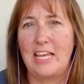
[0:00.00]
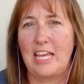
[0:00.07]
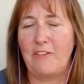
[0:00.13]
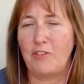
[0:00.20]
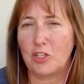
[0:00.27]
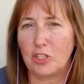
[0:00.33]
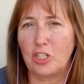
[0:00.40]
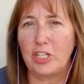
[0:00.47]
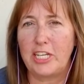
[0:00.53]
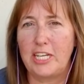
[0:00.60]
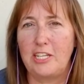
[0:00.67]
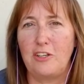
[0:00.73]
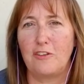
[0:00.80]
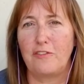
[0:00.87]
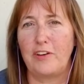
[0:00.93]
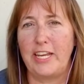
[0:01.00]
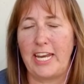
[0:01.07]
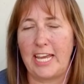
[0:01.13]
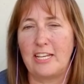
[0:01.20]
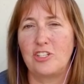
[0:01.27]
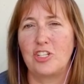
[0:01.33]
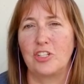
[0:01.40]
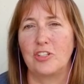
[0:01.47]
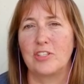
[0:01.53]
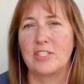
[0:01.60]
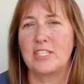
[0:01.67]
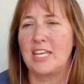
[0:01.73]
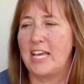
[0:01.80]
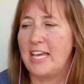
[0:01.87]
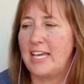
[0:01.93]
If you're looking at your
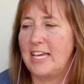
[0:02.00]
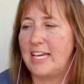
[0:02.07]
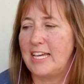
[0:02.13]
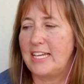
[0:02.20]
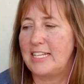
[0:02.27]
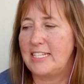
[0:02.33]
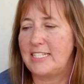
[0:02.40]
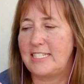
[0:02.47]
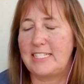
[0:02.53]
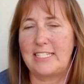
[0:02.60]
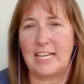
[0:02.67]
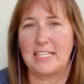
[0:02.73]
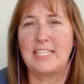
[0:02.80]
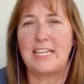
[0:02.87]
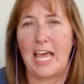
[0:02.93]
financials, does it